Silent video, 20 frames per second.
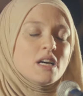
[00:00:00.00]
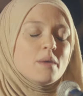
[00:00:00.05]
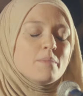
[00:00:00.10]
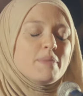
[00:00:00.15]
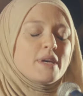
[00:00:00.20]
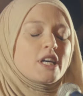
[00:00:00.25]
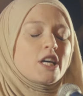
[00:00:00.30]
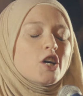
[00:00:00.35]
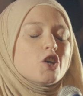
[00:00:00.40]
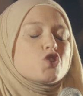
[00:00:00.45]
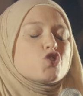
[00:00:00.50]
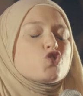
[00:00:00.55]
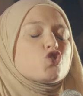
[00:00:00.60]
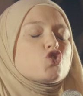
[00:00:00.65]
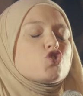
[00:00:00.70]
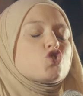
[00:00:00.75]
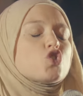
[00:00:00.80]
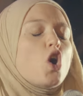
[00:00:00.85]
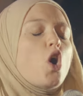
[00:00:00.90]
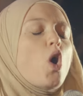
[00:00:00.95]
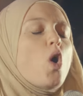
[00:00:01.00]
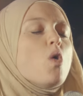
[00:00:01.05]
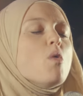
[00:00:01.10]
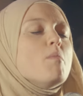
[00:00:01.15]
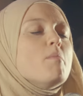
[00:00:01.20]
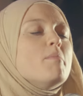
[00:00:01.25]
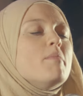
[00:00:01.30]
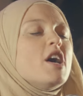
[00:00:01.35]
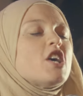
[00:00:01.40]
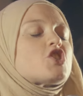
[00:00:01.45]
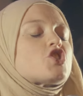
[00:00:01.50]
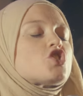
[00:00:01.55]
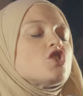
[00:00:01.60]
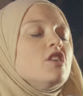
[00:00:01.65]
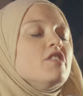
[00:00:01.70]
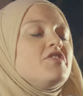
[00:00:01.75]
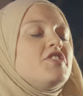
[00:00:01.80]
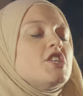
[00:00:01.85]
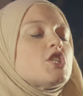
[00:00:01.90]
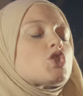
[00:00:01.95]
because so much
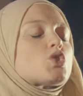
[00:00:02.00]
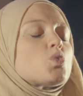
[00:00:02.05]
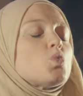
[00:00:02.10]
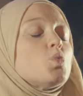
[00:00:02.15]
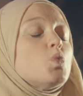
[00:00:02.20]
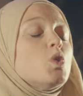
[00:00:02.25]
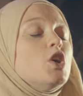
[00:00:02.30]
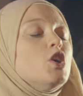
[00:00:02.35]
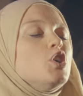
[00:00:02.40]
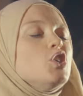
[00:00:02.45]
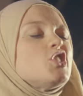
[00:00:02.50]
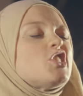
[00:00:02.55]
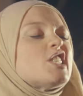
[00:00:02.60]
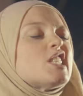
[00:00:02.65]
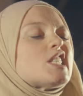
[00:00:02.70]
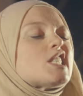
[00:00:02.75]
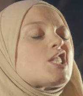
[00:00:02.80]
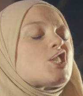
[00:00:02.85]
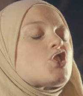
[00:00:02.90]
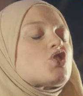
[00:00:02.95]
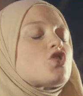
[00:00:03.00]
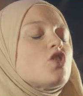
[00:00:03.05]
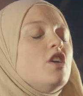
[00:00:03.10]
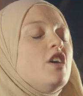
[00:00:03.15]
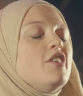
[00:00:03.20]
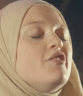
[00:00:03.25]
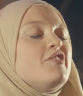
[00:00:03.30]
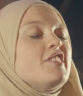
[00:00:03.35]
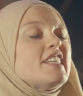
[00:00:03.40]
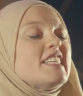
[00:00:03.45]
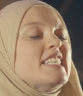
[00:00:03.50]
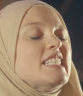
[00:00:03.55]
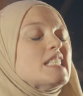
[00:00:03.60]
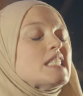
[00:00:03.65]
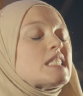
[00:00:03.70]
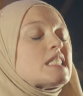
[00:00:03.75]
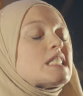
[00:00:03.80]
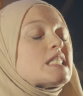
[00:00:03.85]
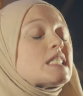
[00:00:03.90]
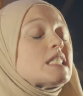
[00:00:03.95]
of this world is starving
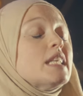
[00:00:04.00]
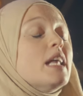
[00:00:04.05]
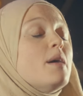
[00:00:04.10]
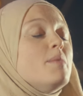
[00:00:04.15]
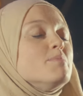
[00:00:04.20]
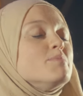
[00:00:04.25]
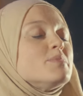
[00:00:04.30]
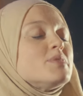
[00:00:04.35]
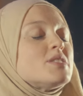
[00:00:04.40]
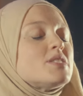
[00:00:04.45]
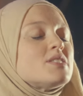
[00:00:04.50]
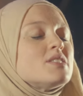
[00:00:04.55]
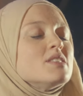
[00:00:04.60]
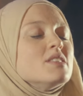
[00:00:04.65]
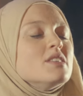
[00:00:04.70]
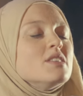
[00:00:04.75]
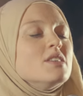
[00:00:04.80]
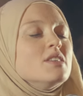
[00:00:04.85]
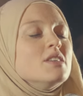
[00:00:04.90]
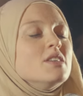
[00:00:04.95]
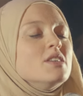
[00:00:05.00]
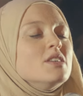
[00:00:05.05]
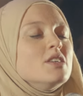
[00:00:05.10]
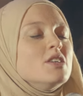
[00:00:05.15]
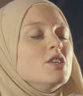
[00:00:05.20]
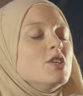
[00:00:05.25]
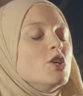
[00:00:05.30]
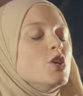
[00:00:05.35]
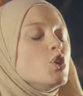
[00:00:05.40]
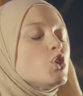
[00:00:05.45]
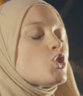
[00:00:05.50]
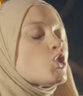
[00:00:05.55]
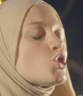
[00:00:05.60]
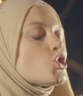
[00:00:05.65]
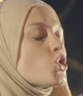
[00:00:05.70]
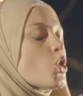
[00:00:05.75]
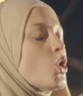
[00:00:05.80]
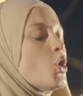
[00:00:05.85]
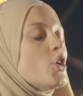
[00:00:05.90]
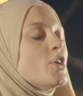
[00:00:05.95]
in slums.
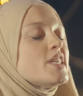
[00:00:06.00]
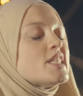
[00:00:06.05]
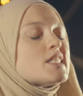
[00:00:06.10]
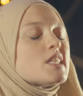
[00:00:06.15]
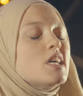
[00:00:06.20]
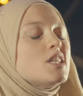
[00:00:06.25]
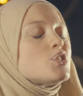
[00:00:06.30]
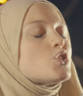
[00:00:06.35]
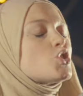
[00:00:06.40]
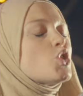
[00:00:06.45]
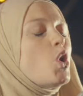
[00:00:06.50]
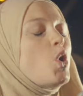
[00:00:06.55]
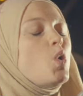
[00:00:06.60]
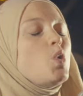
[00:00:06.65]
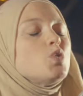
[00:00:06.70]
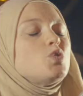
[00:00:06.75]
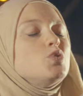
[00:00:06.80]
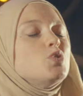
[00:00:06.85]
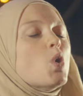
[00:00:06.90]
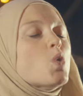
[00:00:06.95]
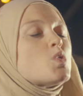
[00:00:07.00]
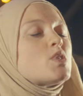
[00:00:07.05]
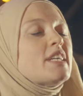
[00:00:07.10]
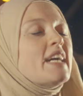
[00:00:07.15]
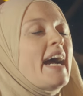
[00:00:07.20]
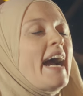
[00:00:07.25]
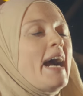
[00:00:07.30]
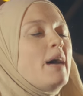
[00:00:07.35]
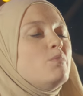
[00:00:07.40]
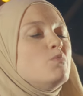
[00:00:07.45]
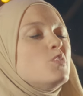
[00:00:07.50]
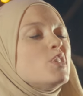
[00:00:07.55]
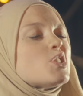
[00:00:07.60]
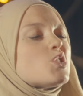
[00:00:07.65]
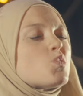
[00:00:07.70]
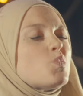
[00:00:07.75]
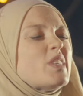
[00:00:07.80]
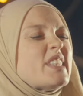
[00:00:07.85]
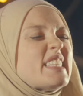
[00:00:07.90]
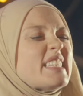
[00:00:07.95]
Stories untold, no
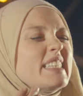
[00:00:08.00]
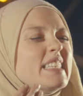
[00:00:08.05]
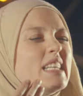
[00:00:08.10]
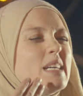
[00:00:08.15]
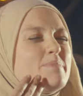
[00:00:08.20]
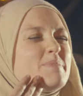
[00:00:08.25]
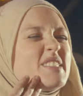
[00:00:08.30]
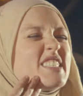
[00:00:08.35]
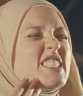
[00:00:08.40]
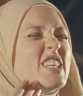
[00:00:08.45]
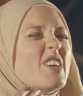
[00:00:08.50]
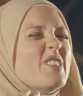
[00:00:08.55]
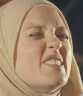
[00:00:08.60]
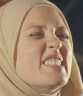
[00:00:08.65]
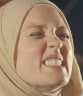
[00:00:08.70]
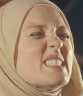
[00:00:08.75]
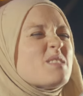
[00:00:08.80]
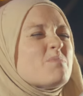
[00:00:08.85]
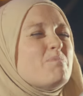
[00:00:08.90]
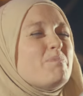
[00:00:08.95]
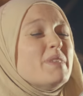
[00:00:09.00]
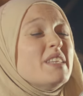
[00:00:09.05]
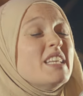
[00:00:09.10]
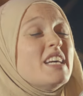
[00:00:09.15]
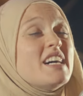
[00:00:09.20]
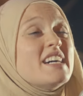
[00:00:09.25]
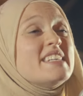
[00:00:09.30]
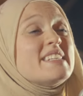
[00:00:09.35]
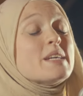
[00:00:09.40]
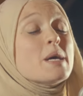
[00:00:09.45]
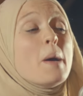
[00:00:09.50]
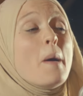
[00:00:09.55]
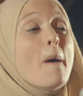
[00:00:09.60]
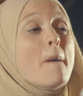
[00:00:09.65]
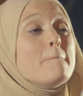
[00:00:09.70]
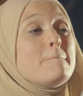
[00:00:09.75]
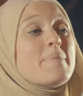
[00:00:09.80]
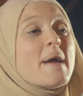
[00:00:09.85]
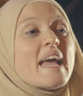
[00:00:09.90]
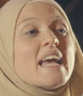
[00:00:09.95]
cameras with lips. There is blood
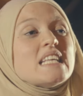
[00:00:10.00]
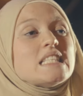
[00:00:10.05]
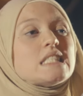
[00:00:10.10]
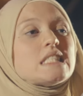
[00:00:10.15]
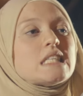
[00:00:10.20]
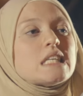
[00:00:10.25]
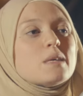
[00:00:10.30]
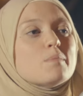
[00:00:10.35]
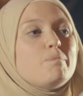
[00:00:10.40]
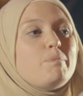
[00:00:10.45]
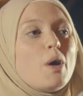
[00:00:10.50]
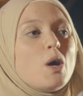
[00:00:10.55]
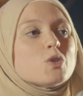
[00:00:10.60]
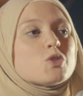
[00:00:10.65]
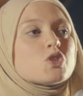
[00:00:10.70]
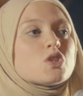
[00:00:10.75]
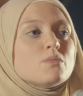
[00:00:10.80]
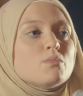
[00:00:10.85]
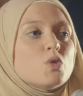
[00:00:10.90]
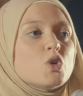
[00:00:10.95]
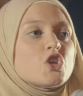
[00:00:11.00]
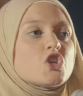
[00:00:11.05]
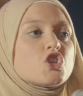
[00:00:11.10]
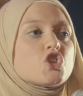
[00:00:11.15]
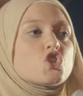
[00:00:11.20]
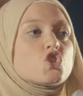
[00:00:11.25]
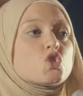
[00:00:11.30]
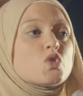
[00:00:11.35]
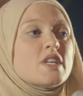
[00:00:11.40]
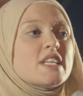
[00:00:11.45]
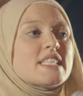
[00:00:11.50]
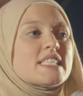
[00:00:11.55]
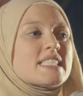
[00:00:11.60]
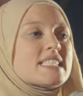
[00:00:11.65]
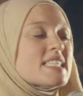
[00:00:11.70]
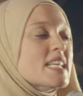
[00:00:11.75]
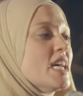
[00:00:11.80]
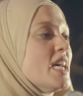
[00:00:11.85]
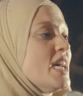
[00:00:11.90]
painting Baltimore streets,